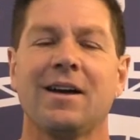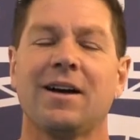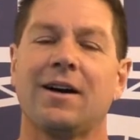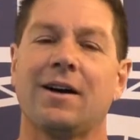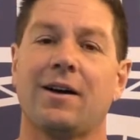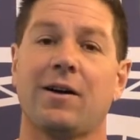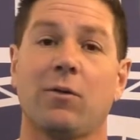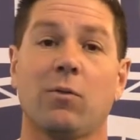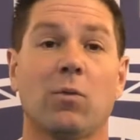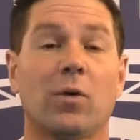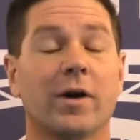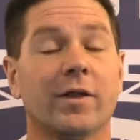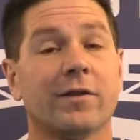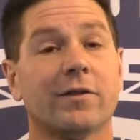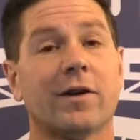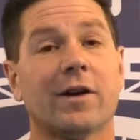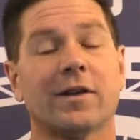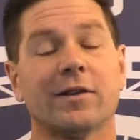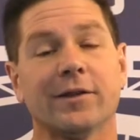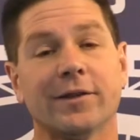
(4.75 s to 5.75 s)
Wanted to
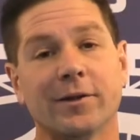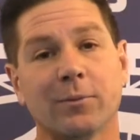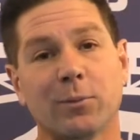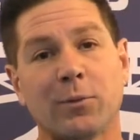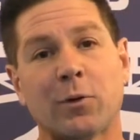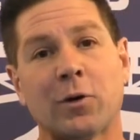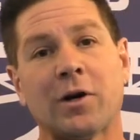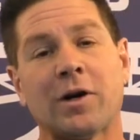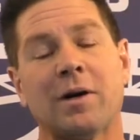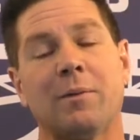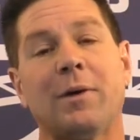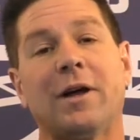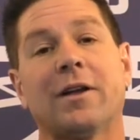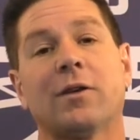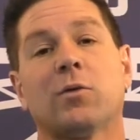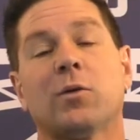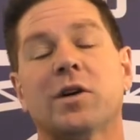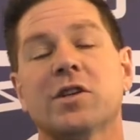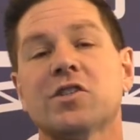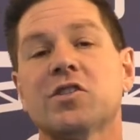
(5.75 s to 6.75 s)
talk a little more about a
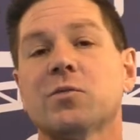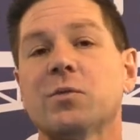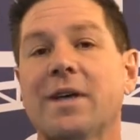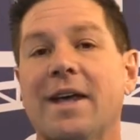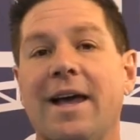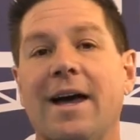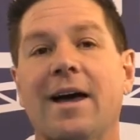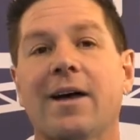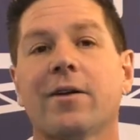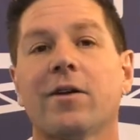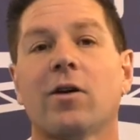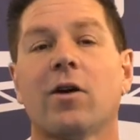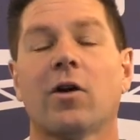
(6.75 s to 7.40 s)
question we had